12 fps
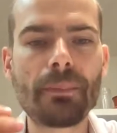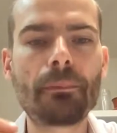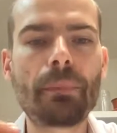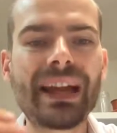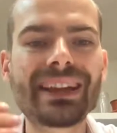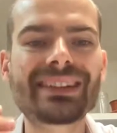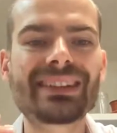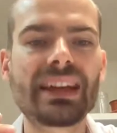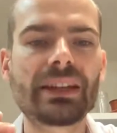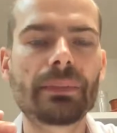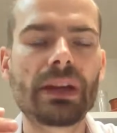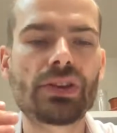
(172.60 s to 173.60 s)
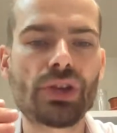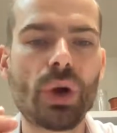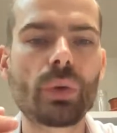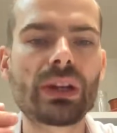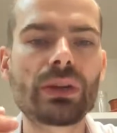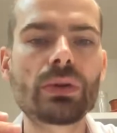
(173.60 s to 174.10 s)
bank statement
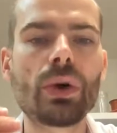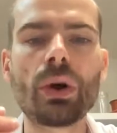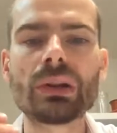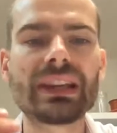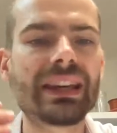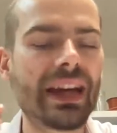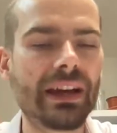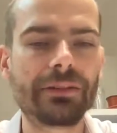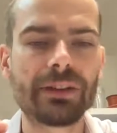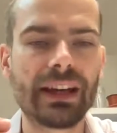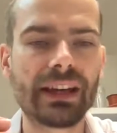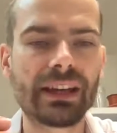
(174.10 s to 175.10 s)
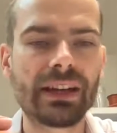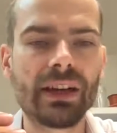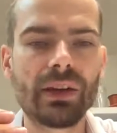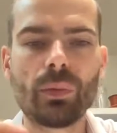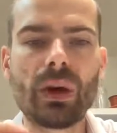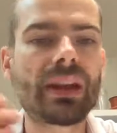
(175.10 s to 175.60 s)
showing you only have like
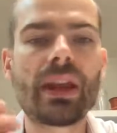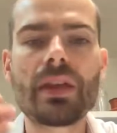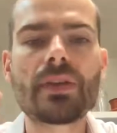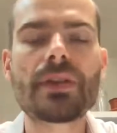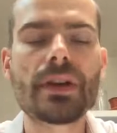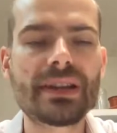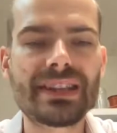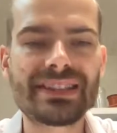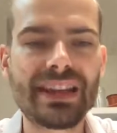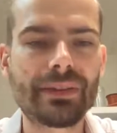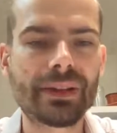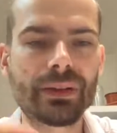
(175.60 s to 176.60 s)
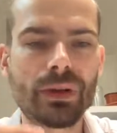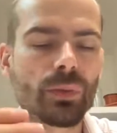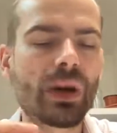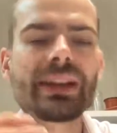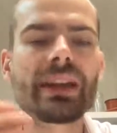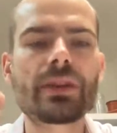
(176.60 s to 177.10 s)
137 or
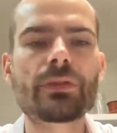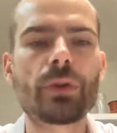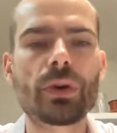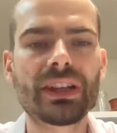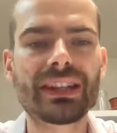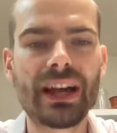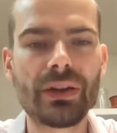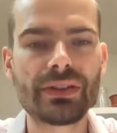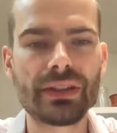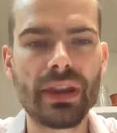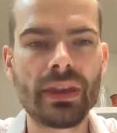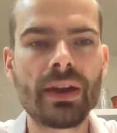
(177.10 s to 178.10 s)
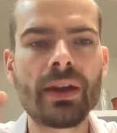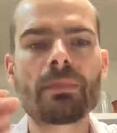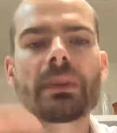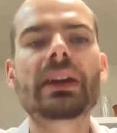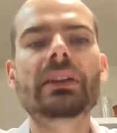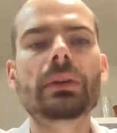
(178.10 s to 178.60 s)
140,000,
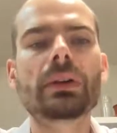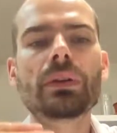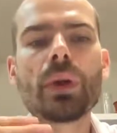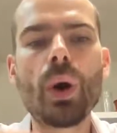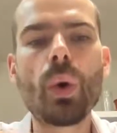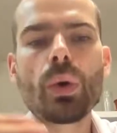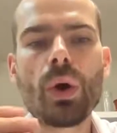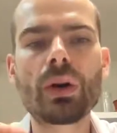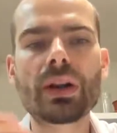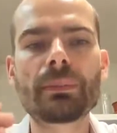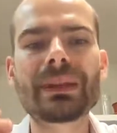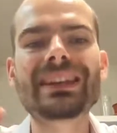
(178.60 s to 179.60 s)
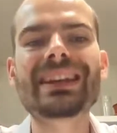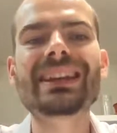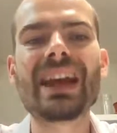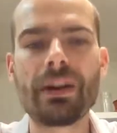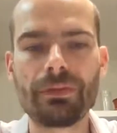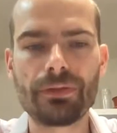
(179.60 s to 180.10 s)
it will no longer be
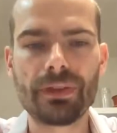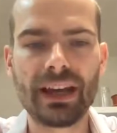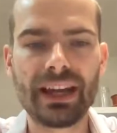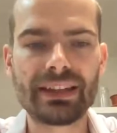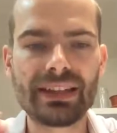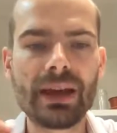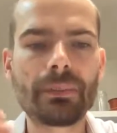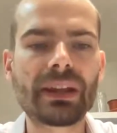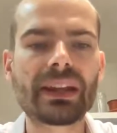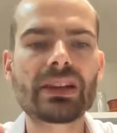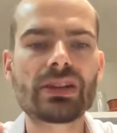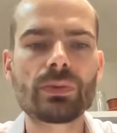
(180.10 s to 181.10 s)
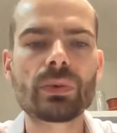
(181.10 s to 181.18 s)
enough and the application